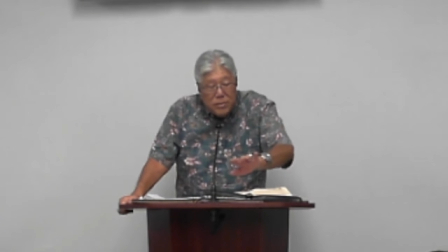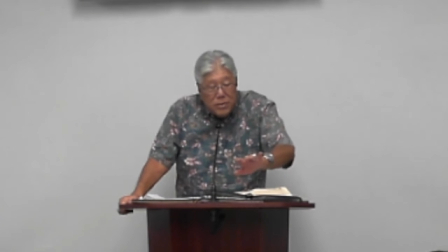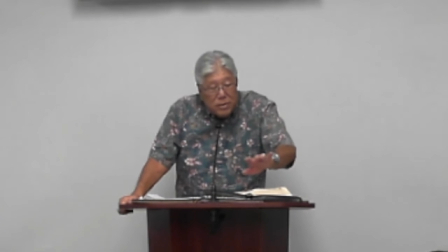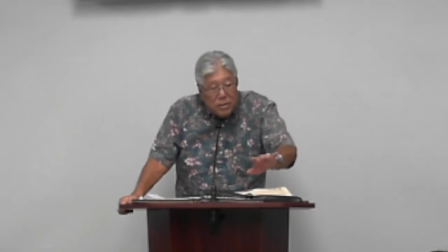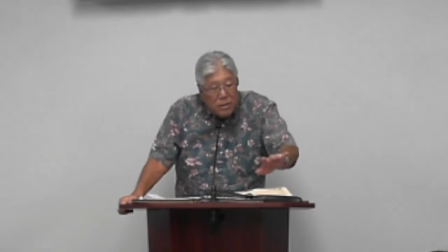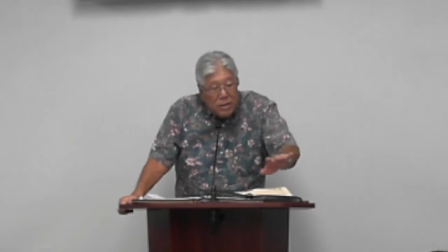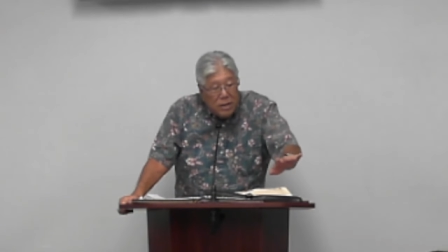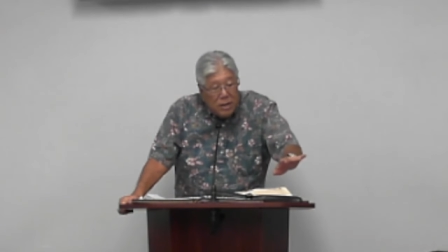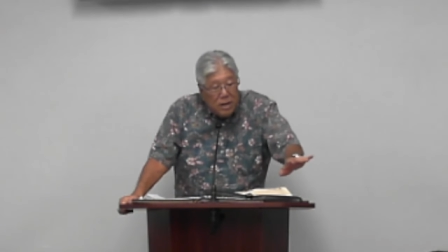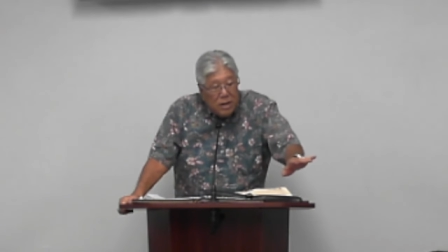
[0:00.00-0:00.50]

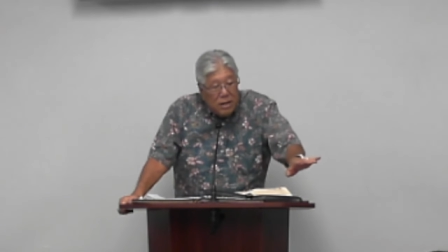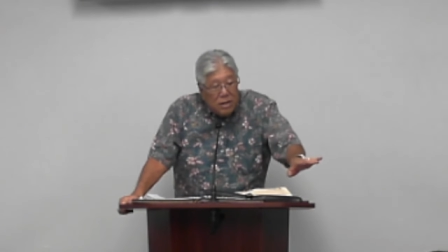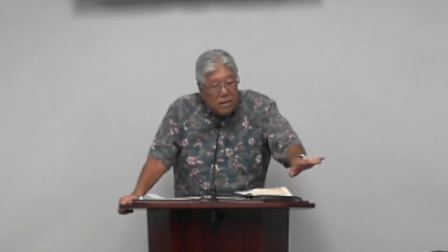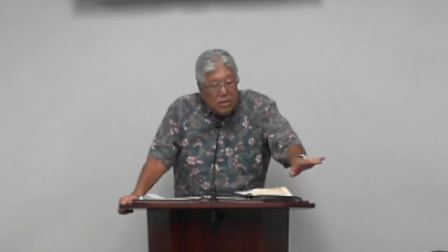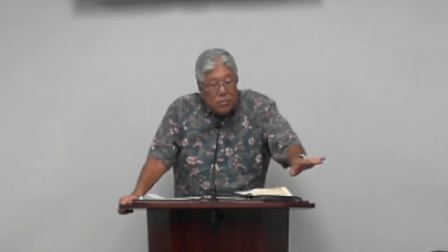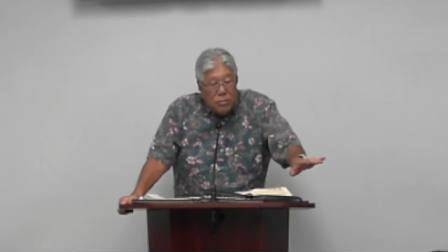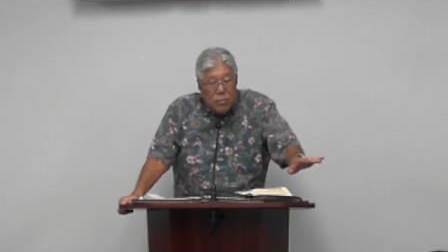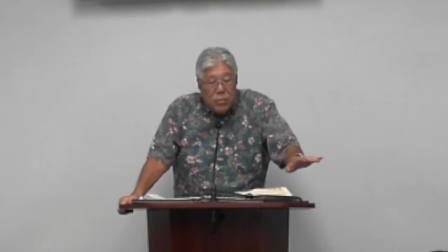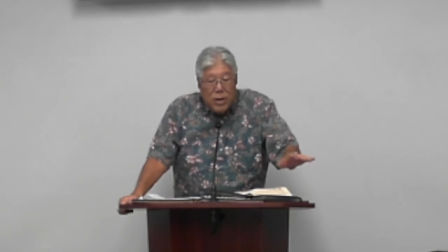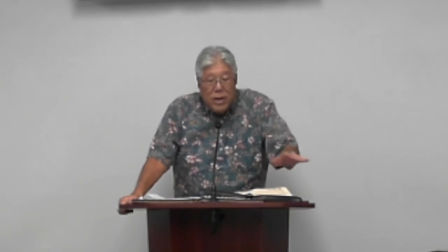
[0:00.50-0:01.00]
the,
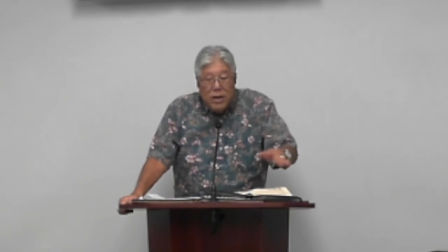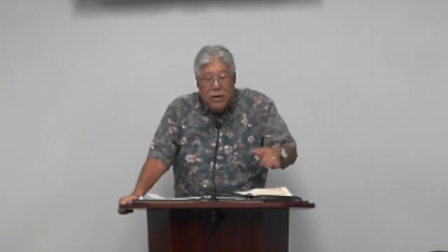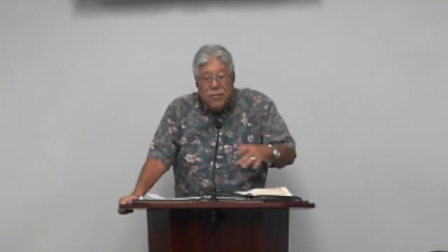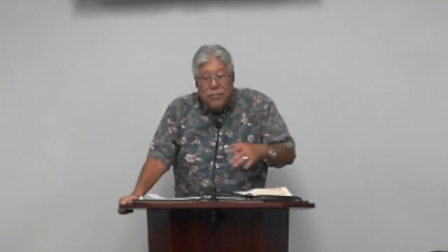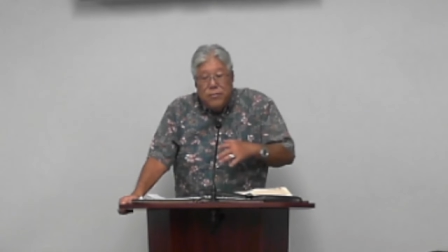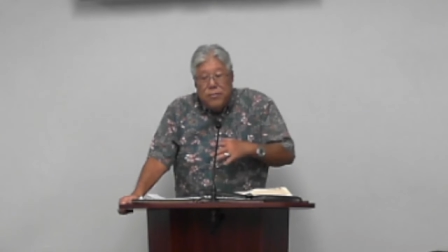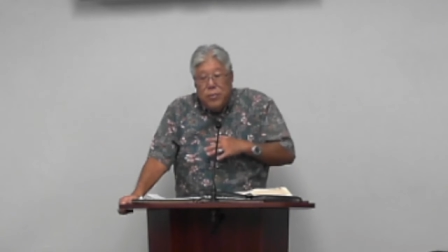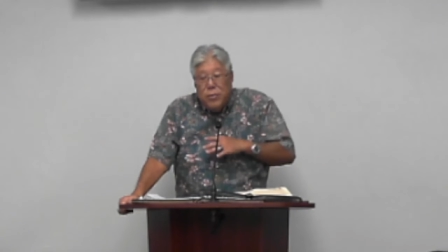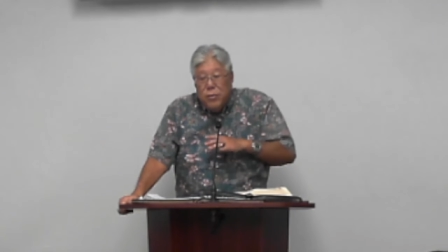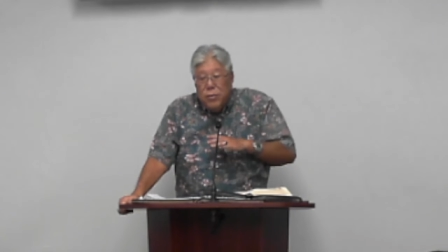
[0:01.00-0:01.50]
the right
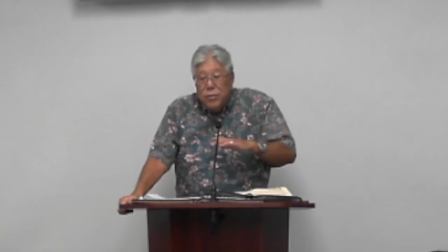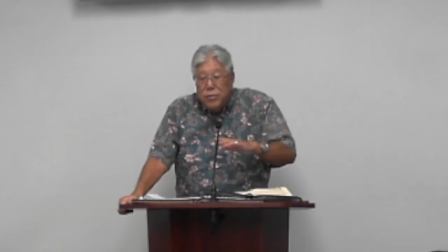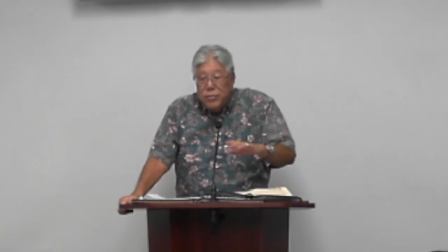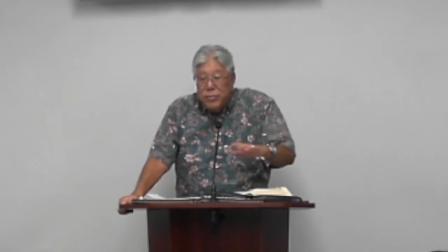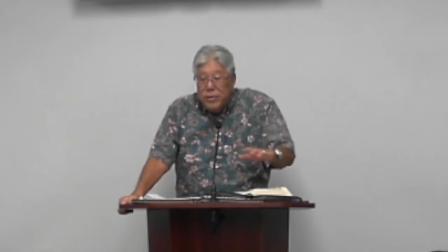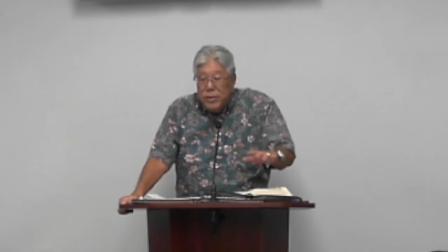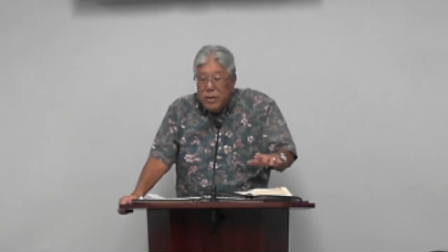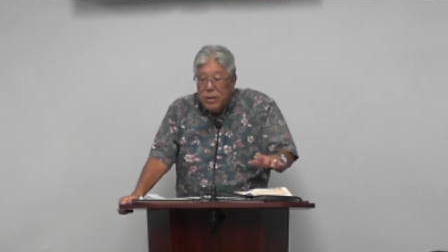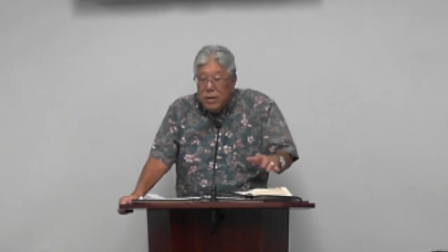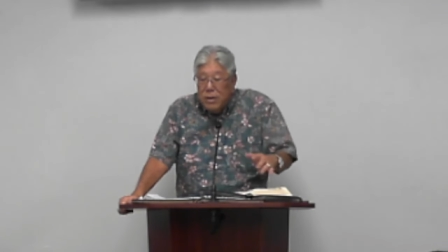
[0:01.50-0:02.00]
of
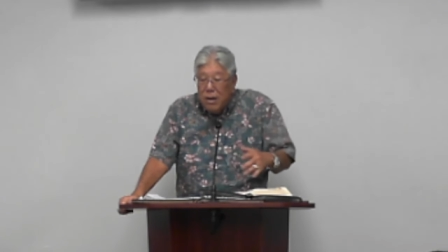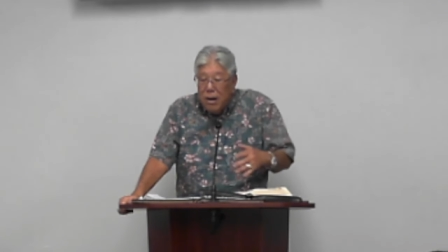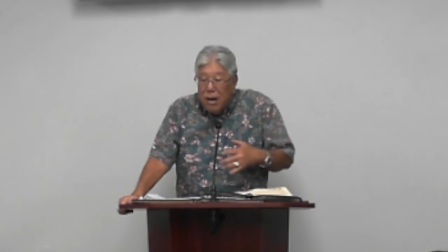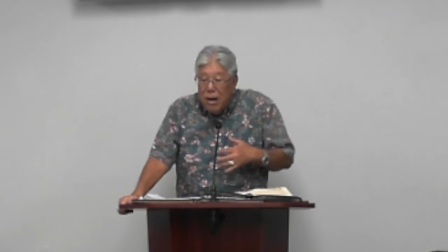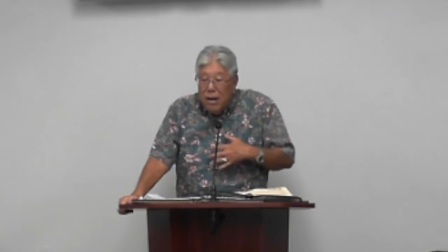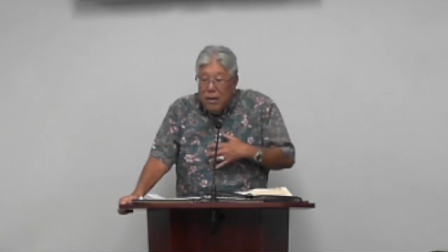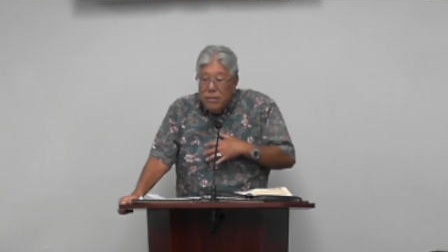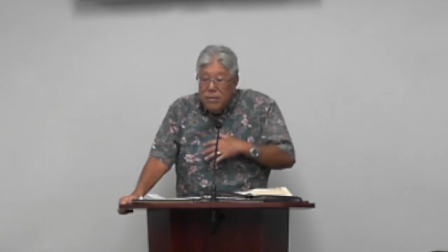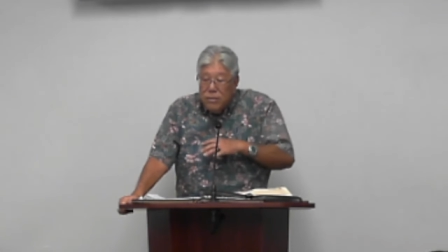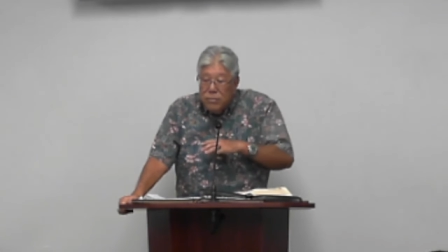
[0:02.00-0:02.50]
birth in
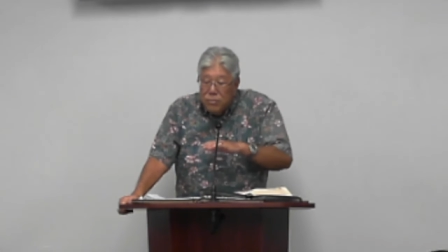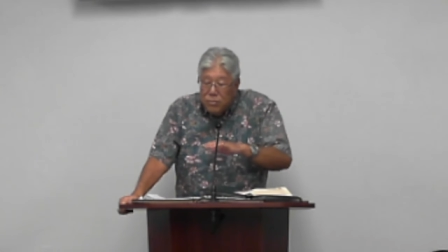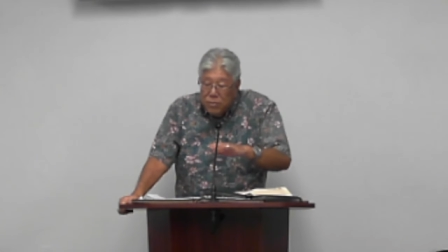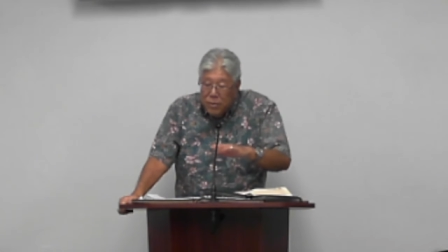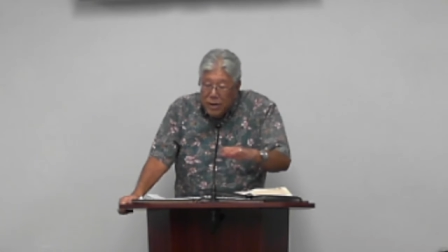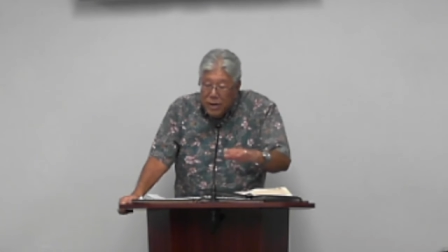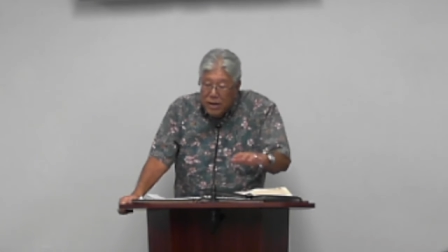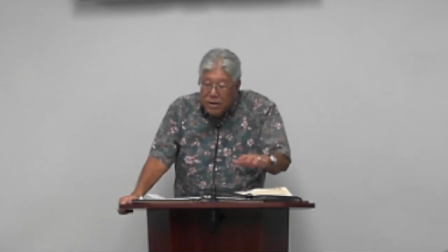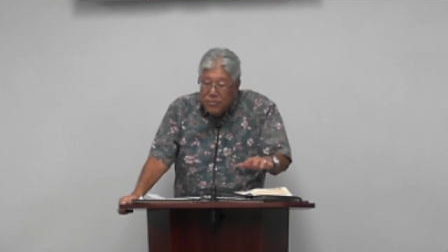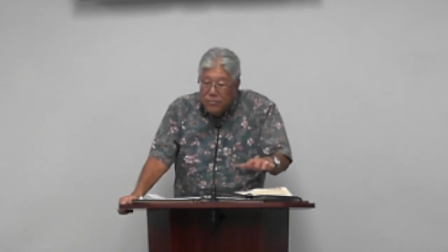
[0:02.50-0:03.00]
God, the
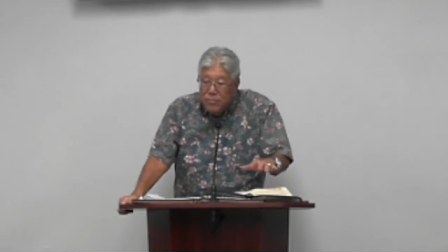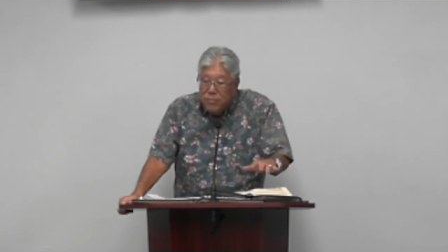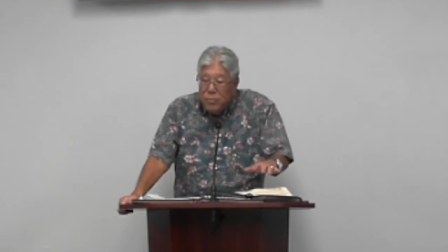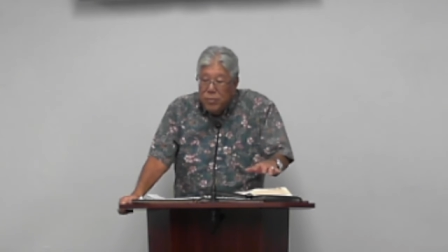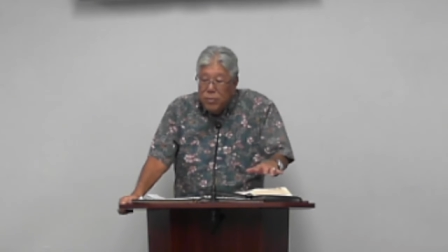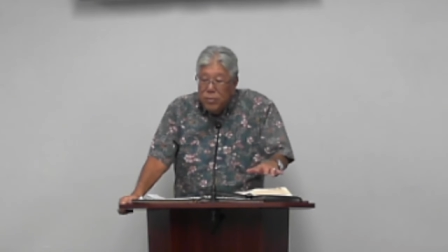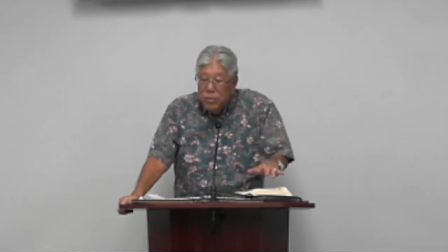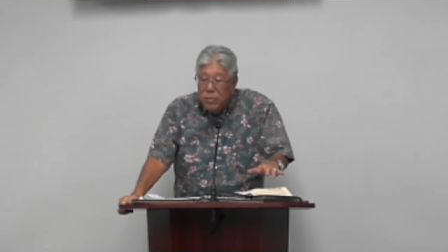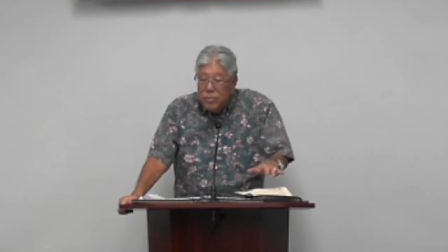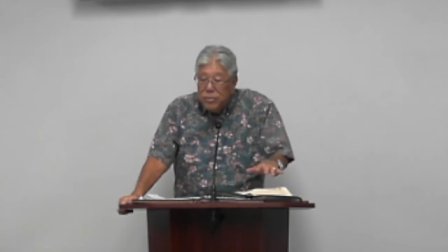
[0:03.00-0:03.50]
right of
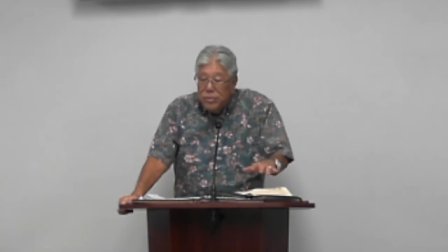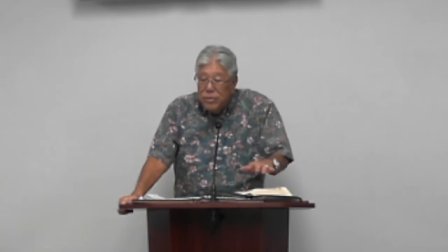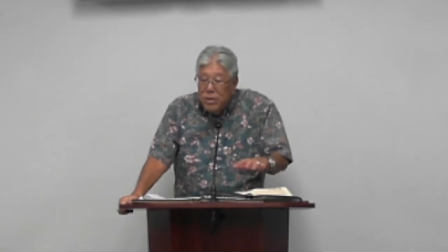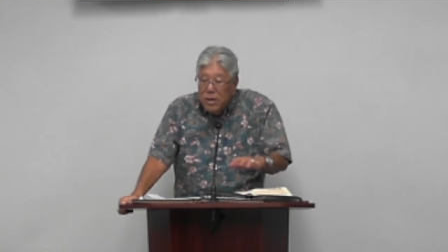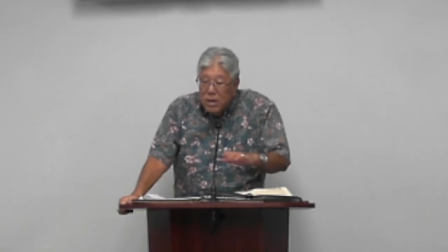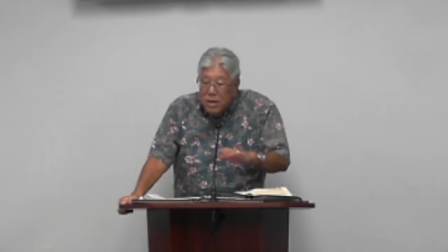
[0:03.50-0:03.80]
birth